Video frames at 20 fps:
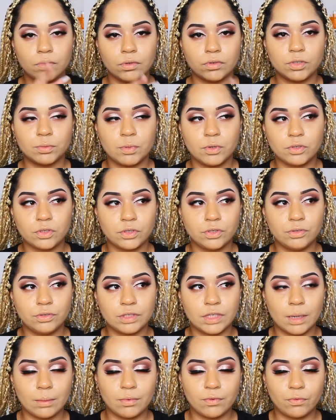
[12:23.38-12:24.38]
we were supposed to
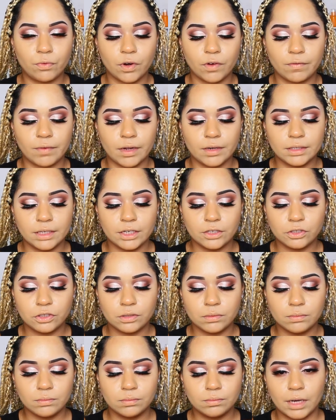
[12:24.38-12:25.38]
use that before
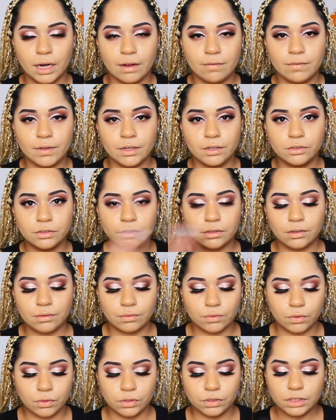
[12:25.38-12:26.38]
foundation, but I failed,
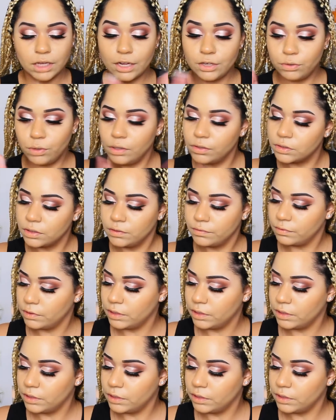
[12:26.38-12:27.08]
of course. I knew I was going to